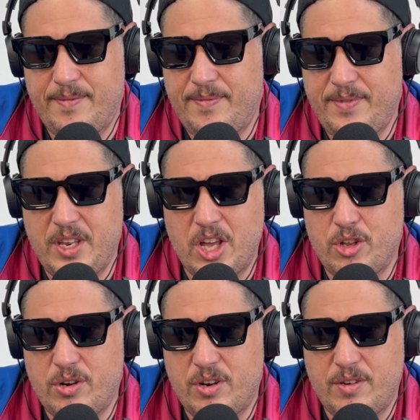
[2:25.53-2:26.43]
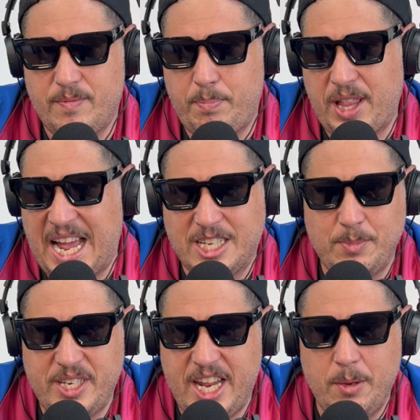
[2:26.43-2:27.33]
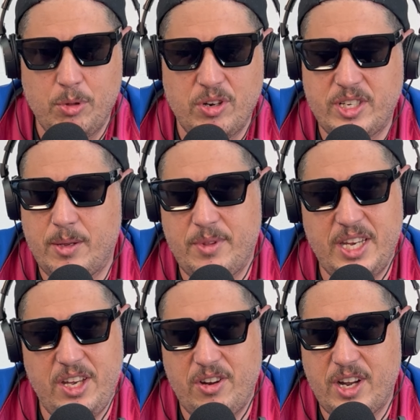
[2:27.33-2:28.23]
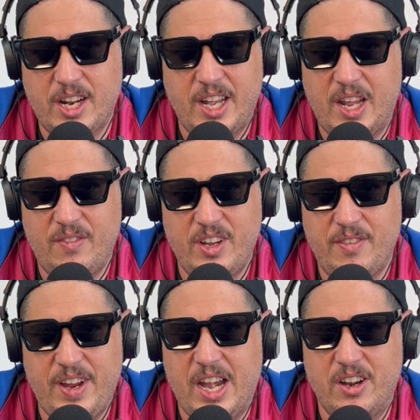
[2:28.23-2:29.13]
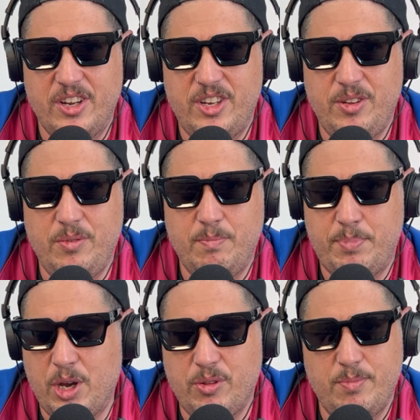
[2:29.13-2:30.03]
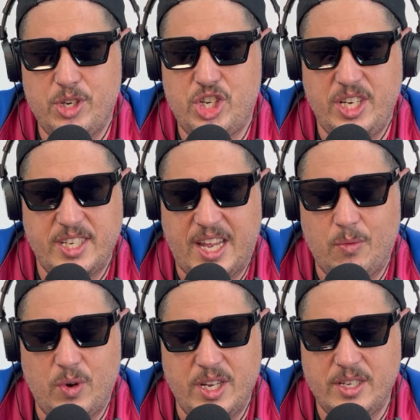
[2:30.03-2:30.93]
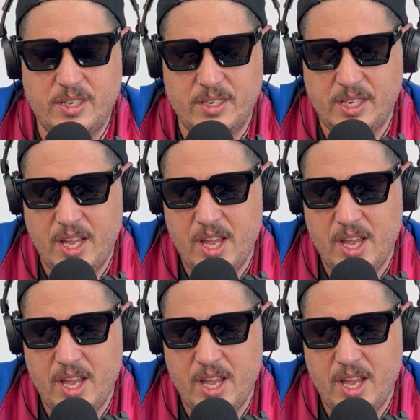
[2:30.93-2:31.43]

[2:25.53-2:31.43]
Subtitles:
another plasma table or something, you're not going to have enough air to do both machines at once.